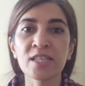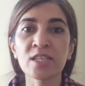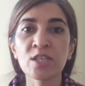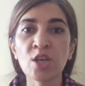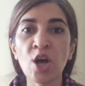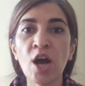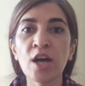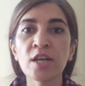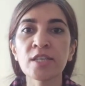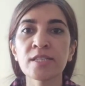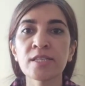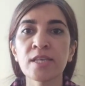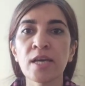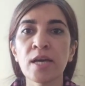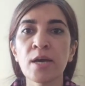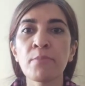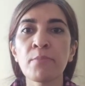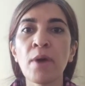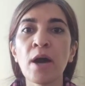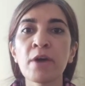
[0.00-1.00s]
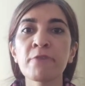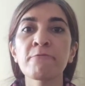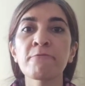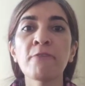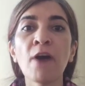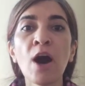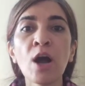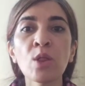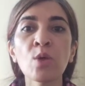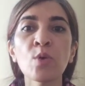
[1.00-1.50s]
starts by
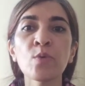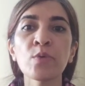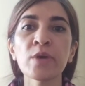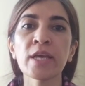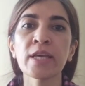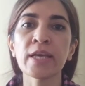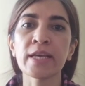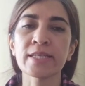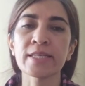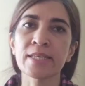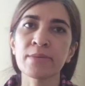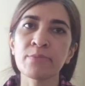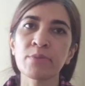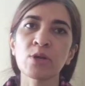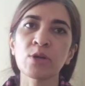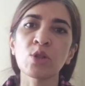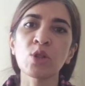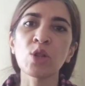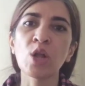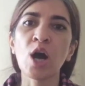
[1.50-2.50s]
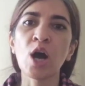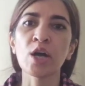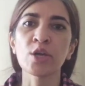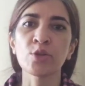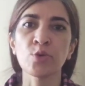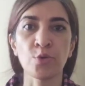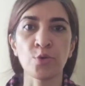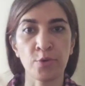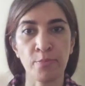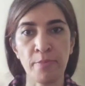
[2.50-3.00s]
following a simple
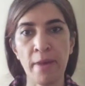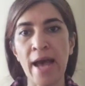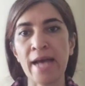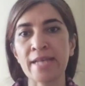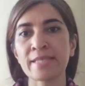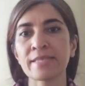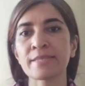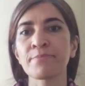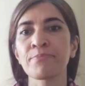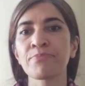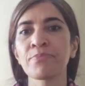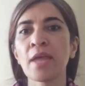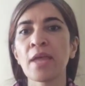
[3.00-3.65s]
line or path.